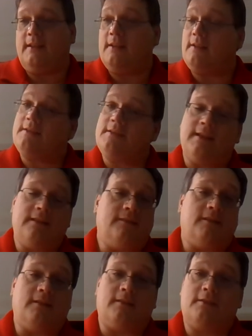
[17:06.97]
And I'll say,
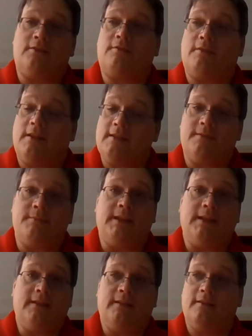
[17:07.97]
look, trust
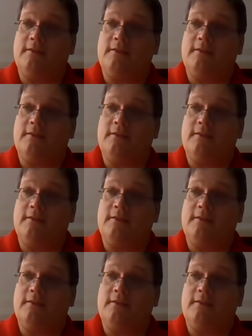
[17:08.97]
me,